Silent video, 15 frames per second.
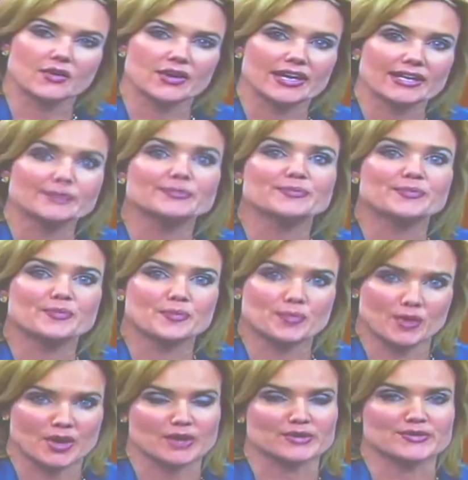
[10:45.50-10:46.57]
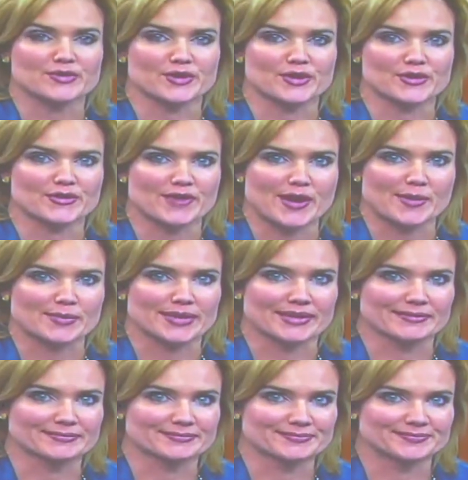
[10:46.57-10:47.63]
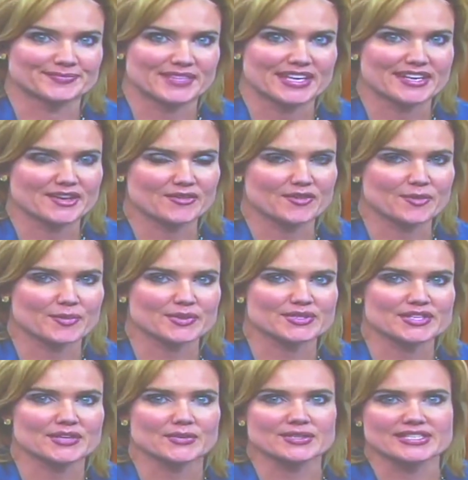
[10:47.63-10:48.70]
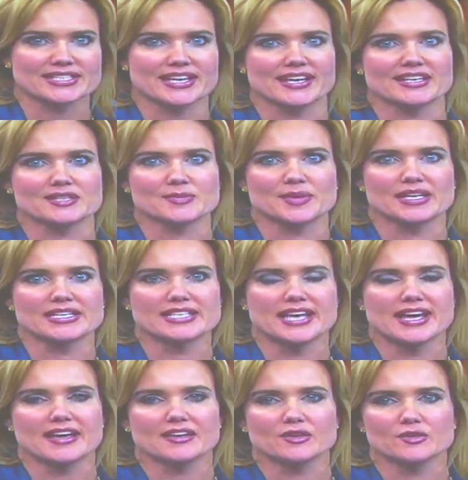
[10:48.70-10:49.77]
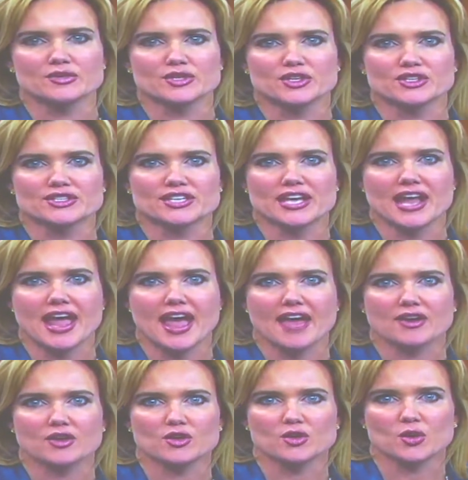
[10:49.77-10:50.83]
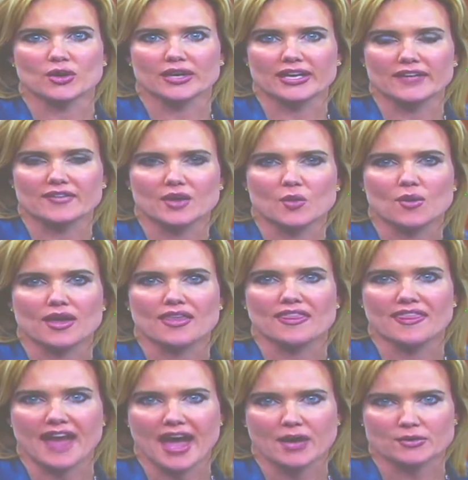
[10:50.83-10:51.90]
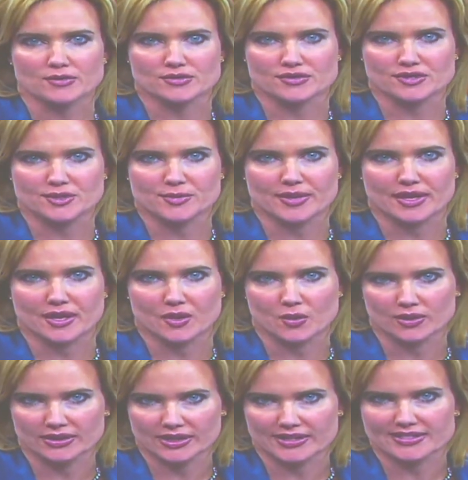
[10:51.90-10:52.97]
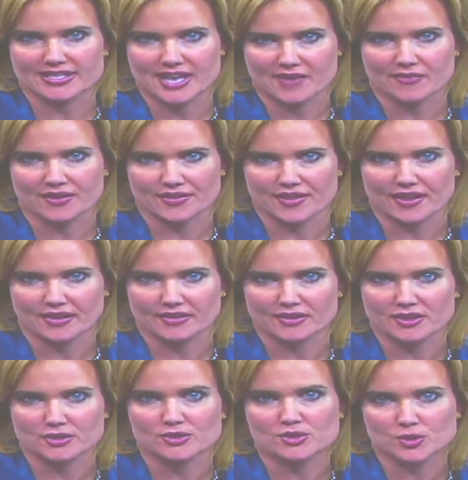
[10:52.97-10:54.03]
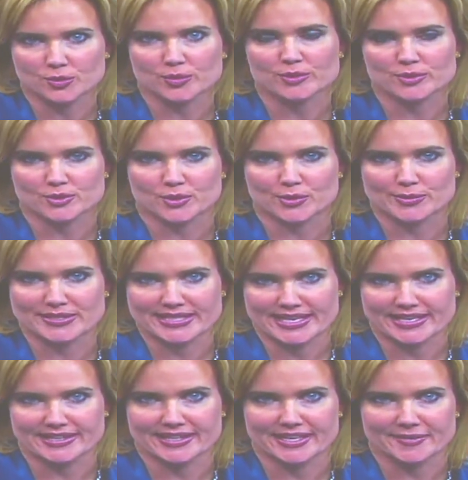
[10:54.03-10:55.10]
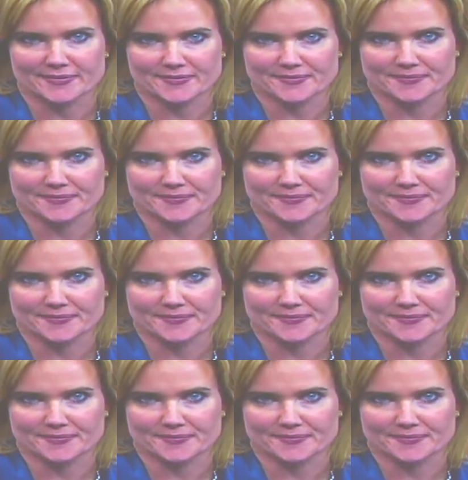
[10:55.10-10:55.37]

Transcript: Gregg, prayers for your family. In November, Secret Santa spent a day in New Jersey and New York giving away thousands to many who had lost everything to Superstorm Sandy.